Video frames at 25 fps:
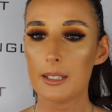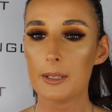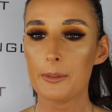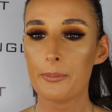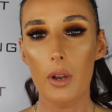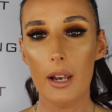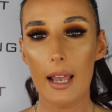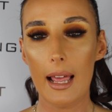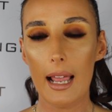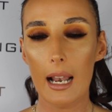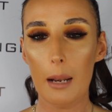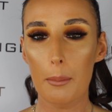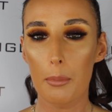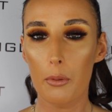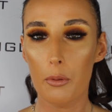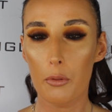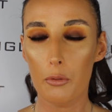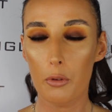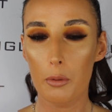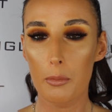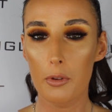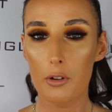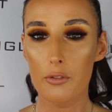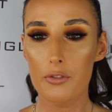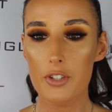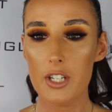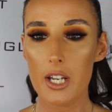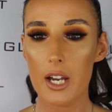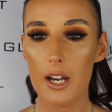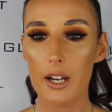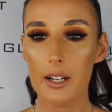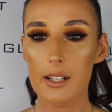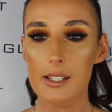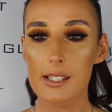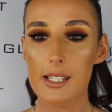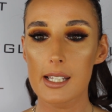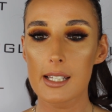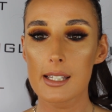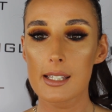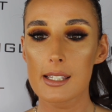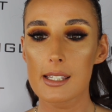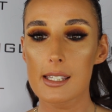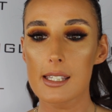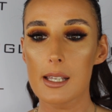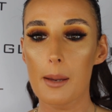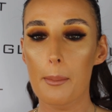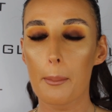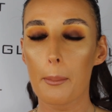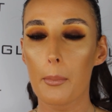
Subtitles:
will help remove toxins,